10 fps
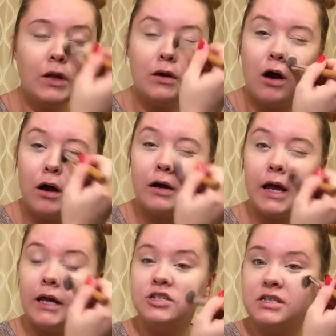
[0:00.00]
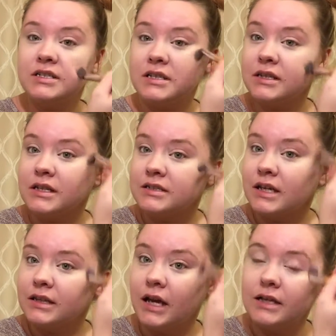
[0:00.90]
hard edges and things
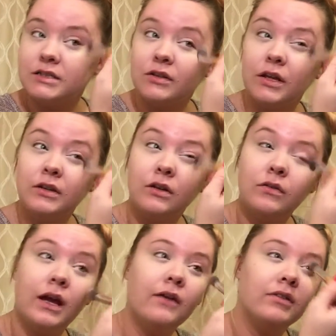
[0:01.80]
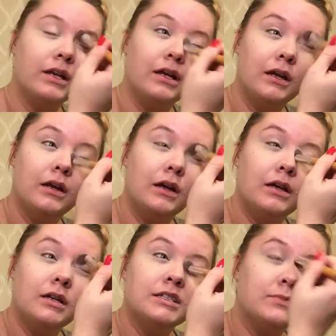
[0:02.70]
like that, so that you don't have any
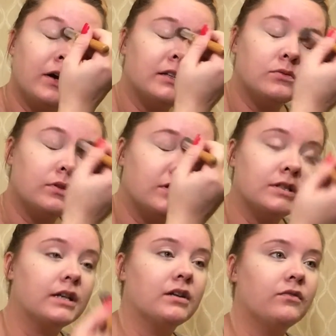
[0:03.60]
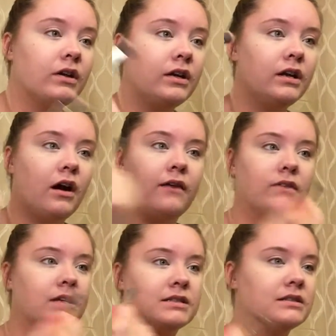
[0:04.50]
spots where there's like a very
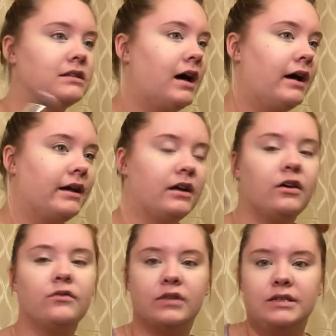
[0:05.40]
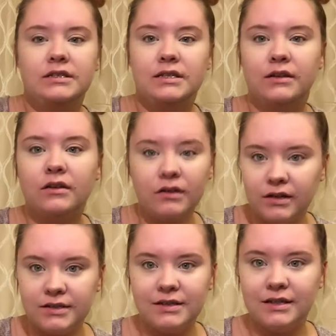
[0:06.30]
obvious line of concealer,
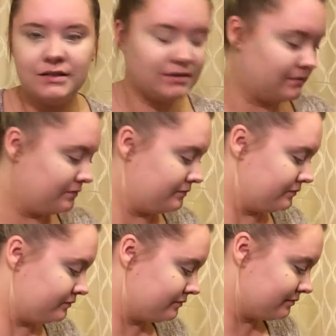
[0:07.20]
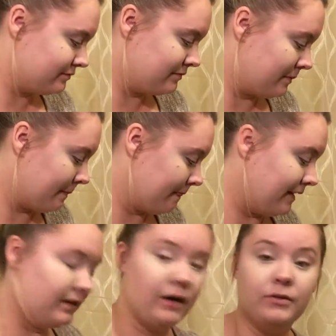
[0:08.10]
because that's
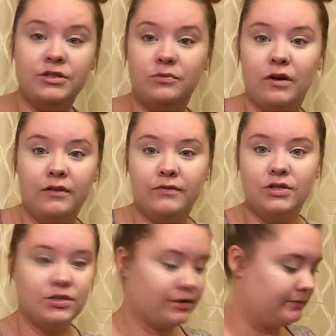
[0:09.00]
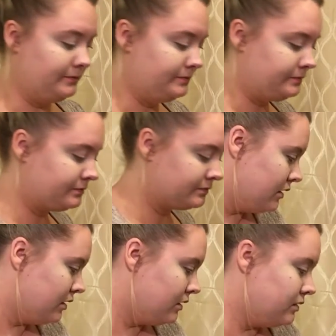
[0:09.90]
not what you want for sure.
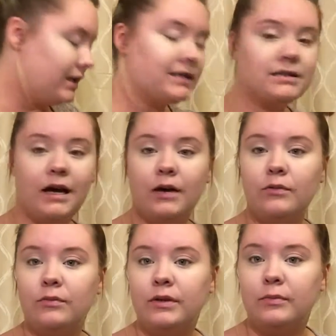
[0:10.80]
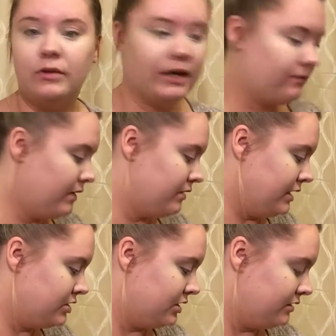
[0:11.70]
Next, I will be applying
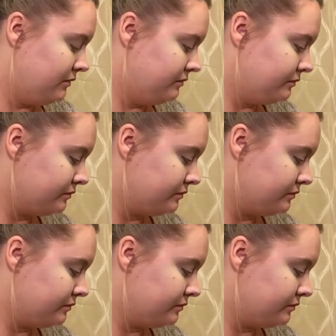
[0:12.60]
foundation.